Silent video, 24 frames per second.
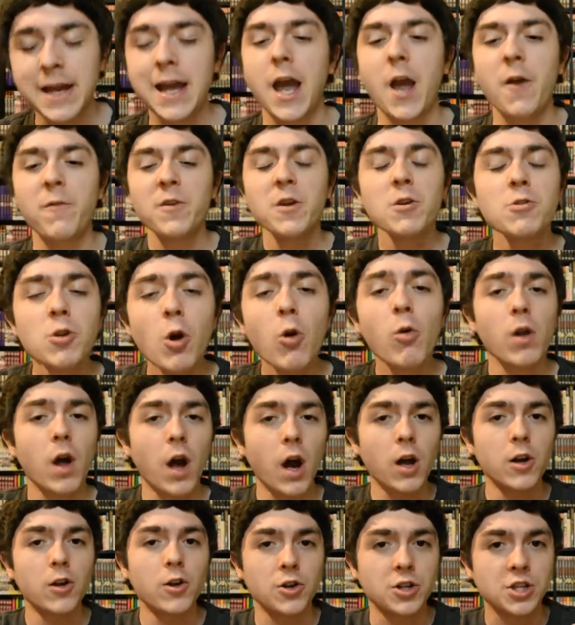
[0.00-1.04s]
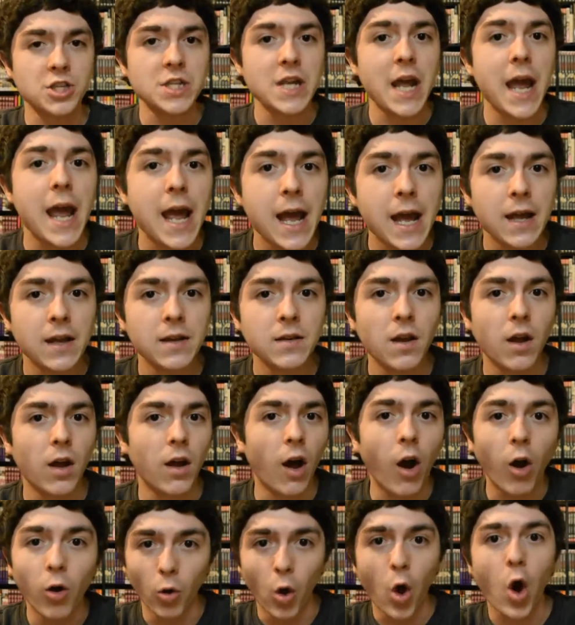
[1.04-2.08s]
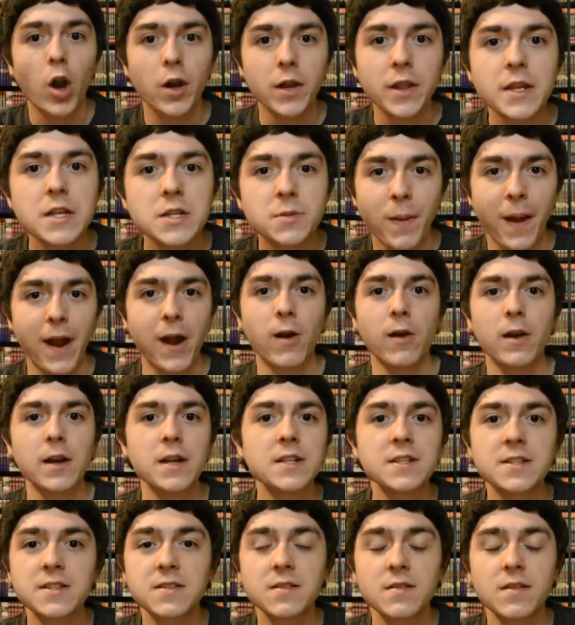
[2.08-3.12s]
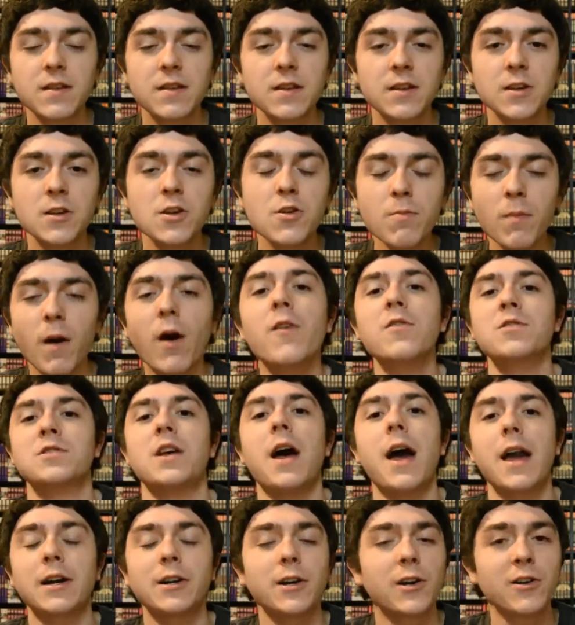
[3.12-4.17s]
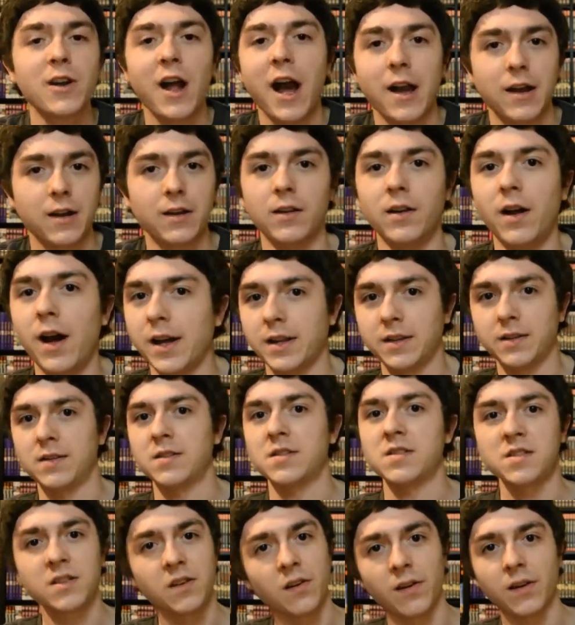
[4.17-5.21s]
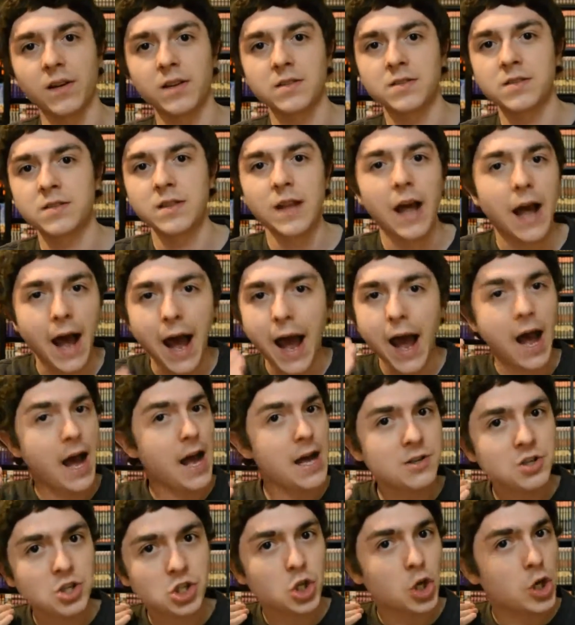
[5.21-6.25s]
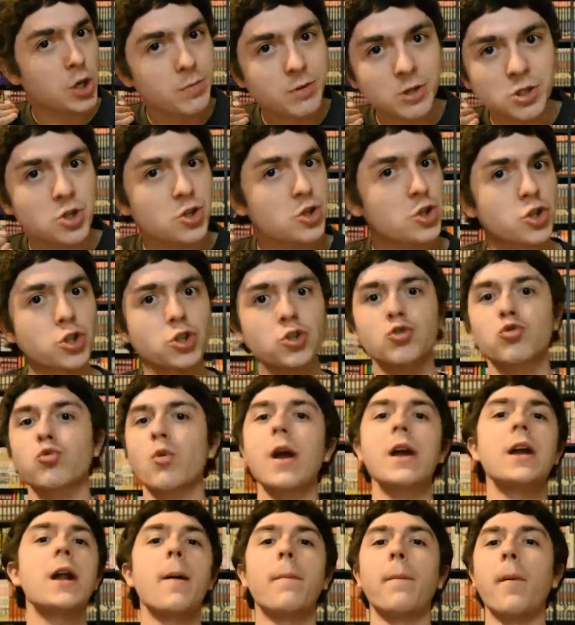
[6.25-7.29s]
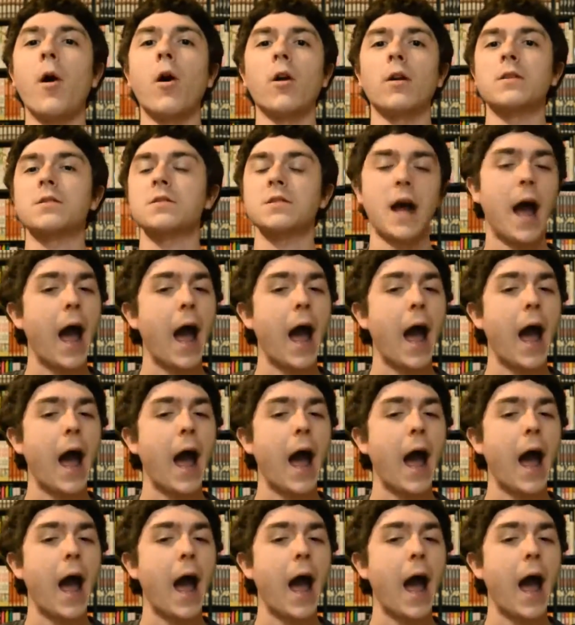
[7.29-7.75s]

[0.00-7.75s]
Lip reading: If you don't understand a lot of these parodies, you most likely are not going to like this series. I'm just going to be just straight up honest.